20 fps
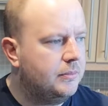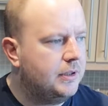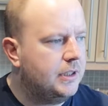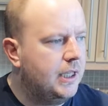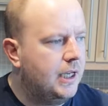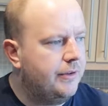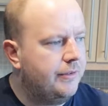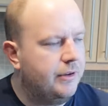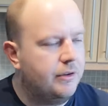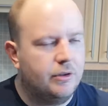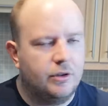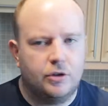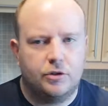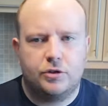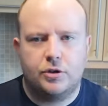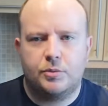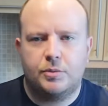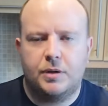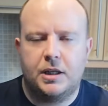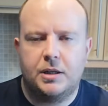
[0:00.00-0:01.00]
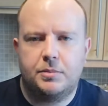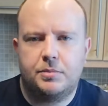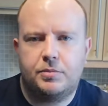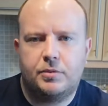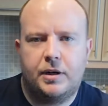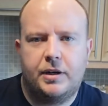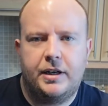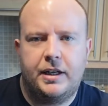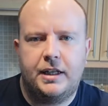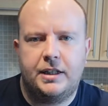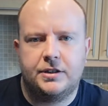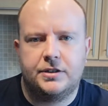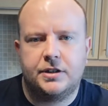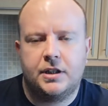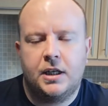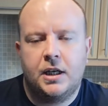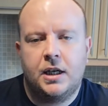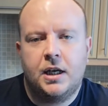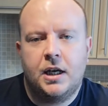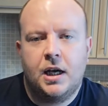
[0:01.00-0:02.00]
the area of London where it is.